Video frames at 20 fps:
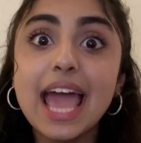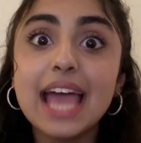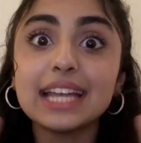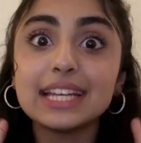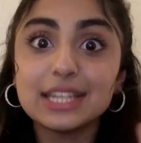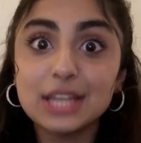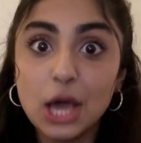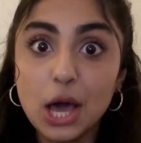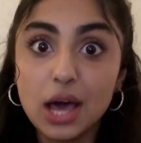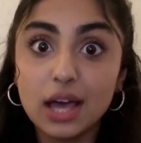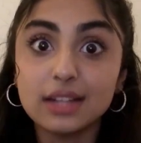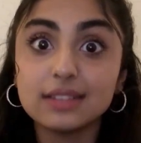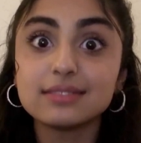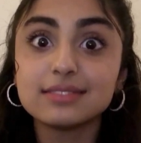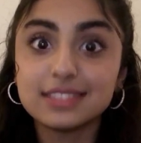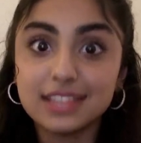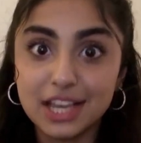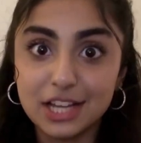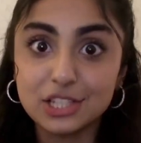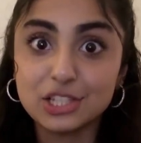and
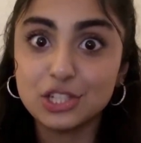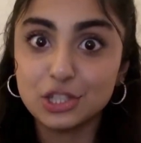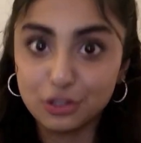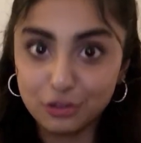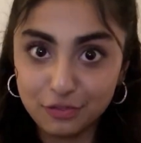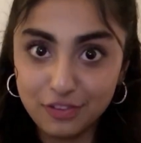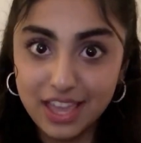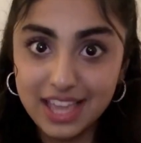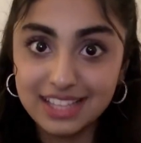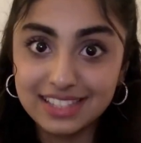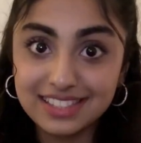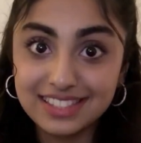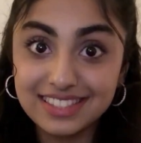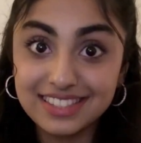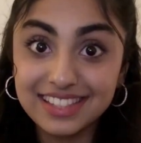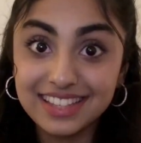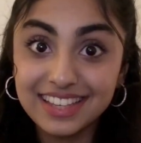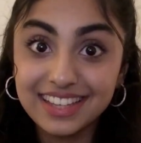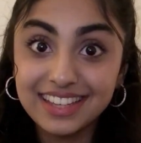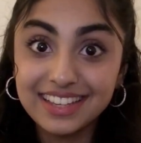not touch your
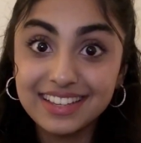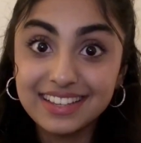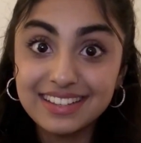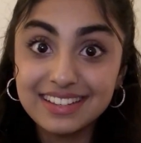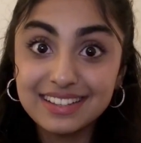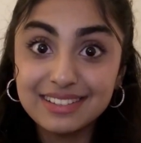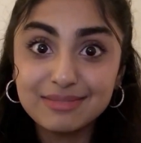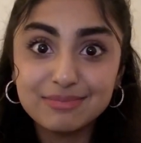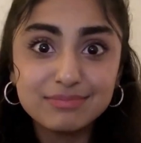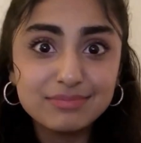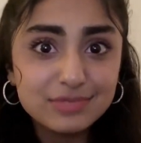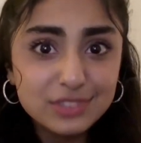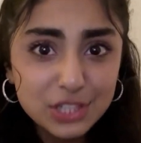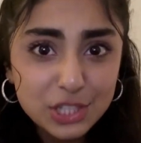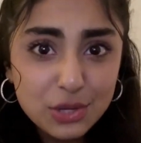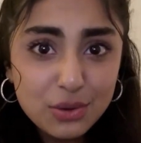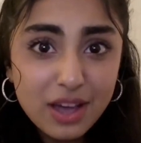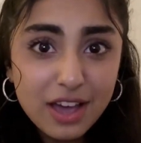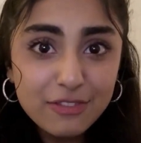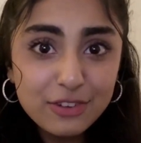face. Do
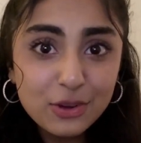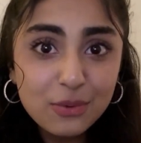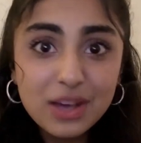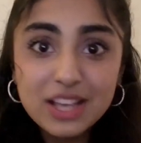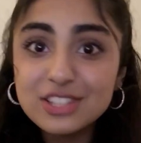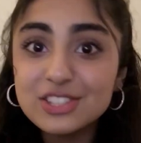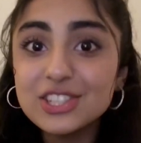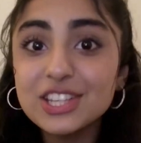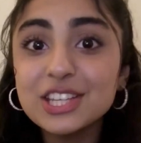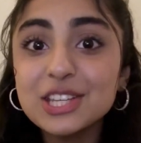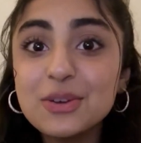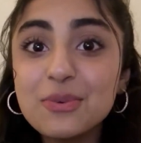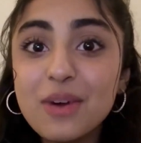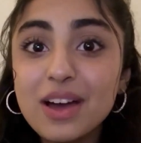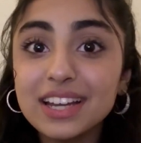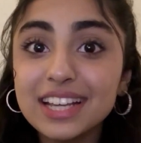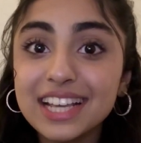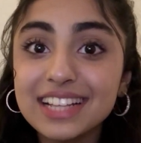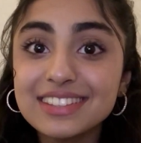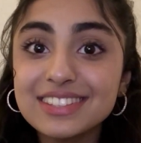you have a question you
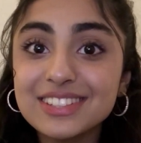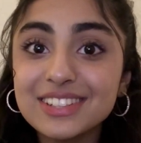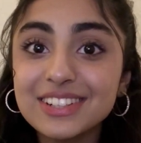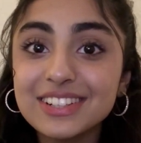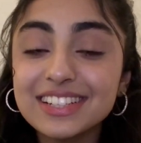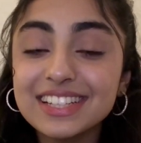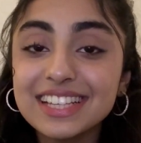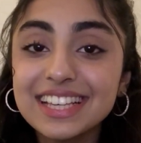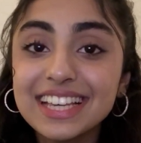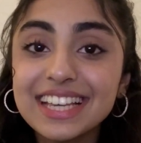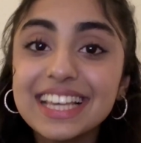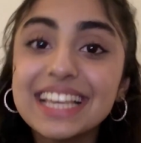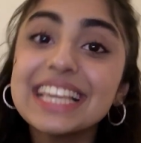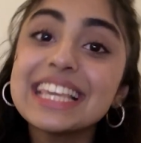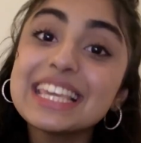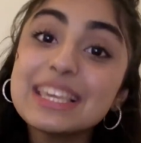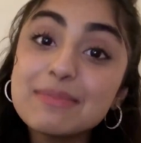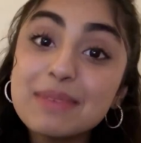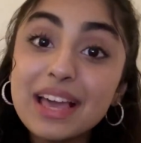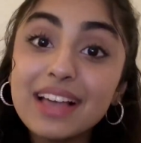want answered?
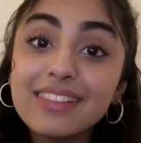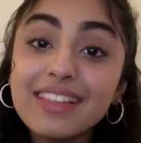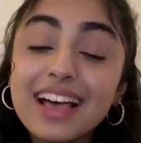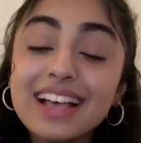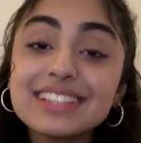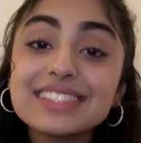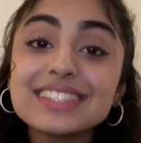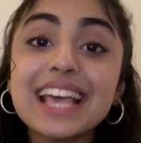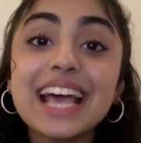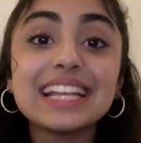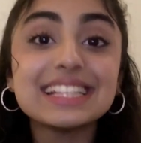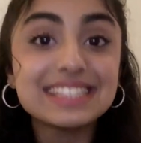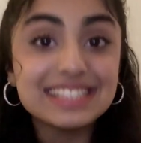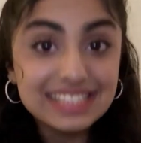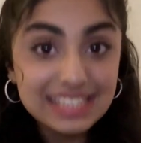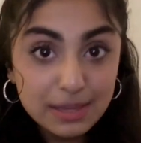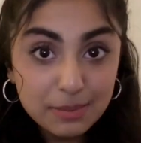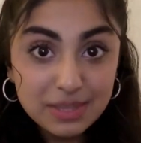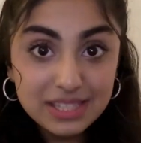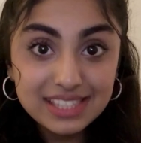Email us at
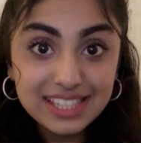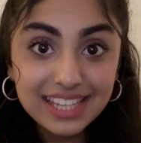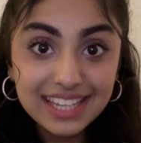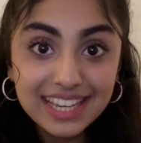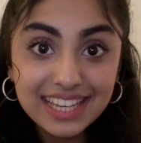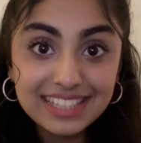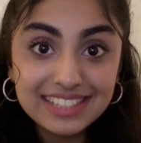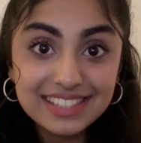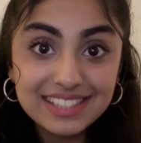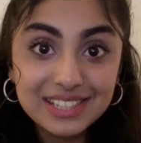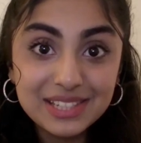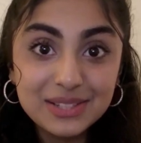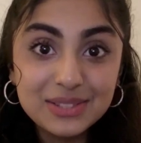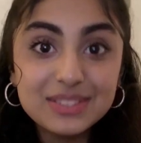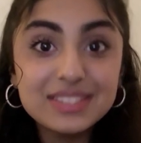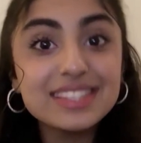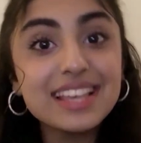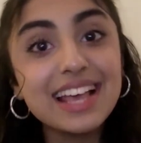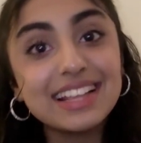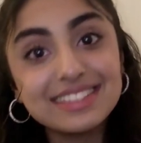
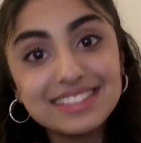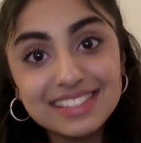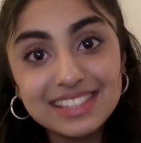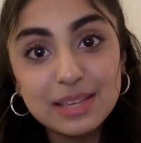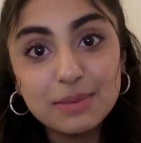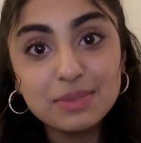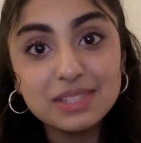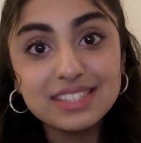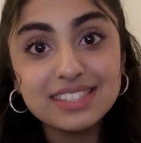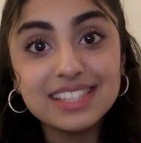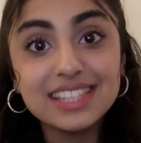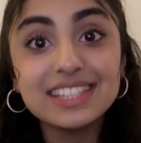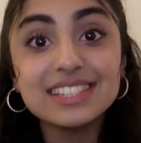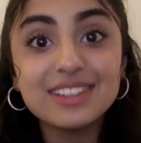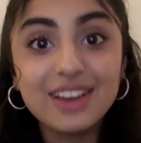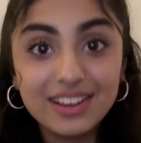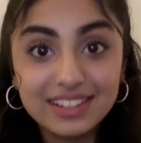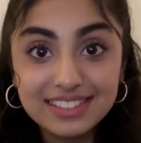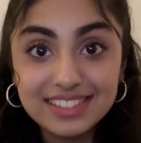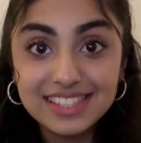
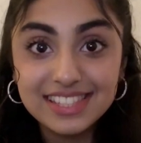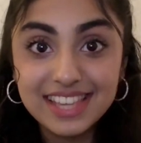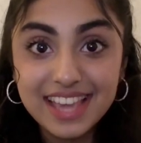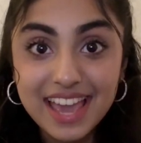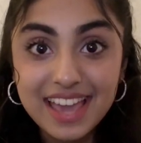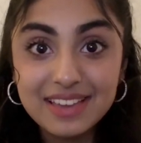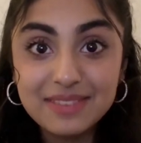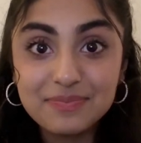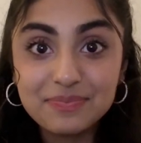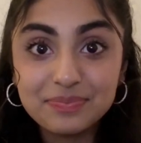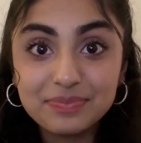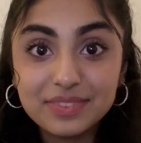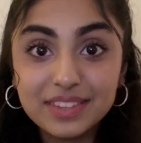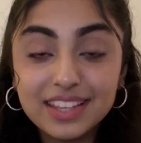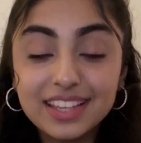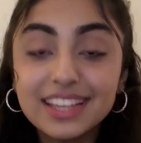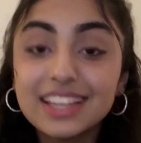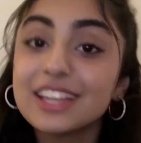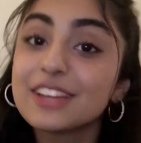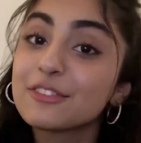cbckidsnews@cbc.ca.
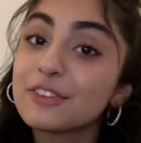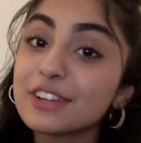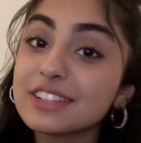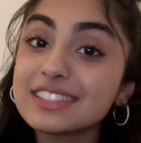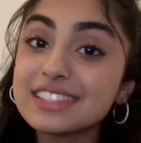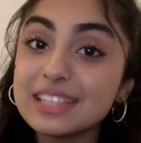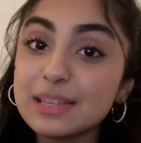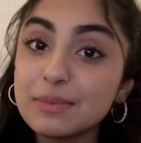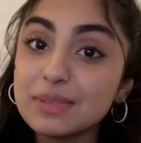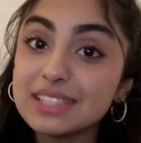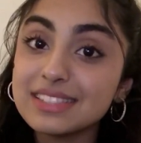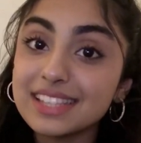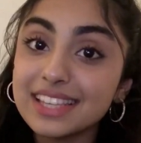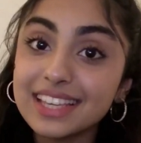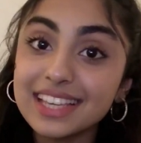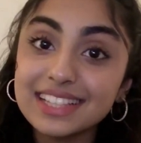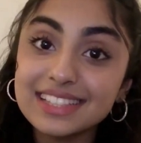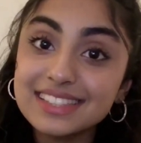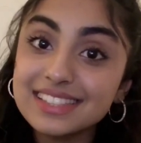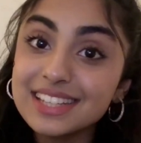For CBC
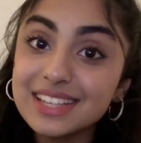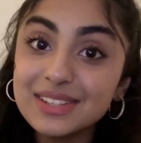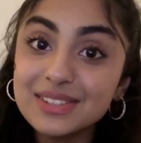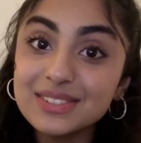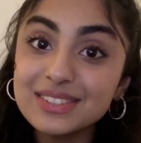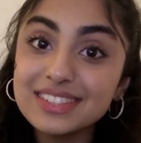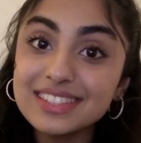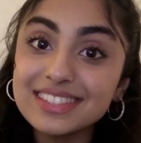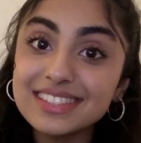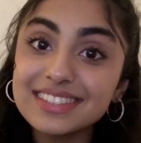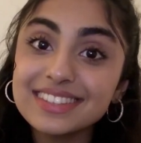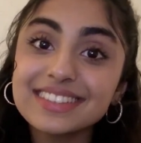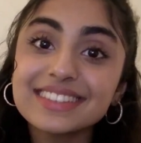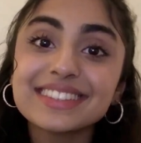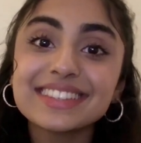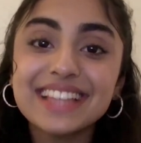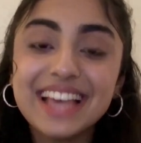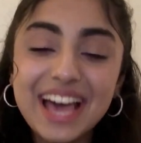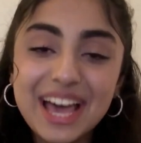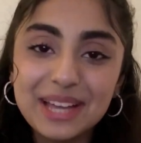Kids News,
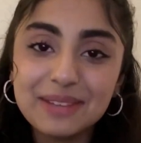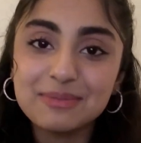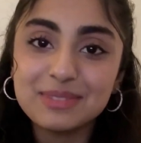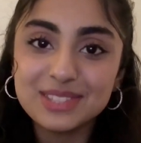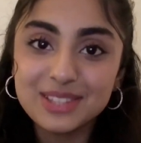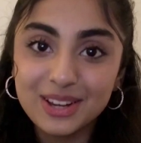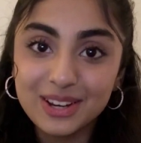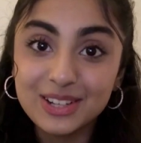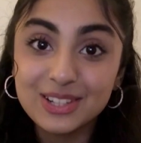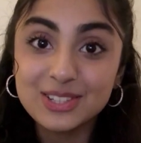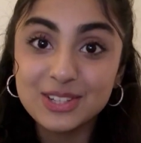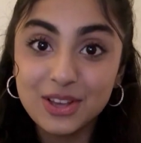I'm Saara